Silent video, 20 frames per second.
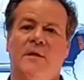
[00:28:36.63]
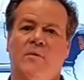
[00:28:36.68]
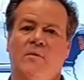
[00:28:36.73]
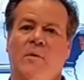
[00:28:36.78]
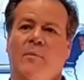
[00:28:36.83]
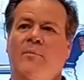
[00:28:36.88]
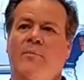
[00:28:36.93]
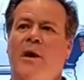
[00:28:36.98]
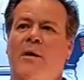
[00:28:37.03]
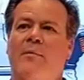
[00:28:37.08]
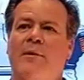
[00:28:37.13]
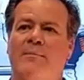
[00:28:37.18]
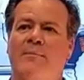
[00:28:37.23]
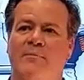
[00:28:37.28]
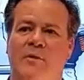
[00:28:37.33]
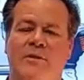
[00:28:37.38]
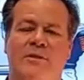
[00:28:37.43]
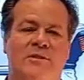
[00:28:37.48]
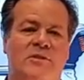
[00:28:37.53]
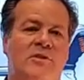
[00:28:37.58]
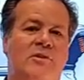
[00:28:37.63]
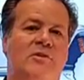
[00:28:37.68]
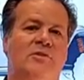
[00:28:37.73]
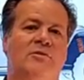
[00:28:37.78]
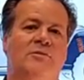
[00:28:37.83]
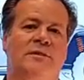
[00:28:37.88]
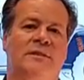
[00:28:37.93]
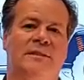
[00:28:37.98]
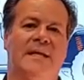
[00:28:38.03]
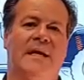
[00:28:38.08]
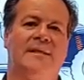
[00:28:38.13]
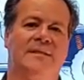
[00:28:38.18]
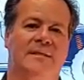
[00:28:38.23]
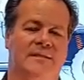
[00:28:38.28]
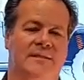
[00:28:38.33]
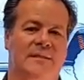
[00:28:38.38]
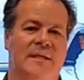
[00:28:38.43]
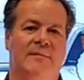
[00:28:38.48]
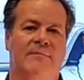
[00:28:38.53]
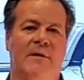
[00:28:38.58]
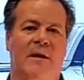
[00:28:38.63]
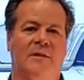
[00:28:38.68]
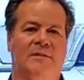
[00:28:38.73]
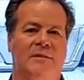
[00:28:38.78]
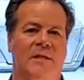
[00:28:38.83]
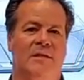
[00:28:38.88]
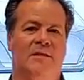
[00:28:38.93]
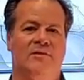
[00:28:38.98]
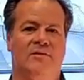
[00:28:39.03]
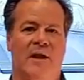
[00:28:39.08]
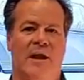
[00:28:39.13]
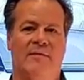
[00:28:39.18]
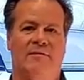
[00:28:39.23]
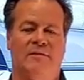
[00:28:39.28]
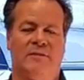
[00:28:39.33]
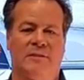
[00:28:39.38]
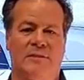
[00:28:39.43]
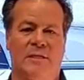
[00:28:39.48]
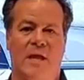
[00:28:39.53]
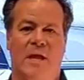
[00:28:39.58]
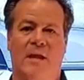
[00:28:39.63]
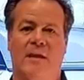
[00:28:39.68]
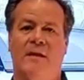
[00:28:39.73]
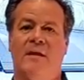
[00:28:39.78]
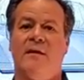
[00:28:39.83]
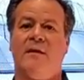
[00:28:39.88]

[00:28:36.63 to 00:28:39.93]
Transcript: We'll probably put 2 sets of seat mounts on the driver's side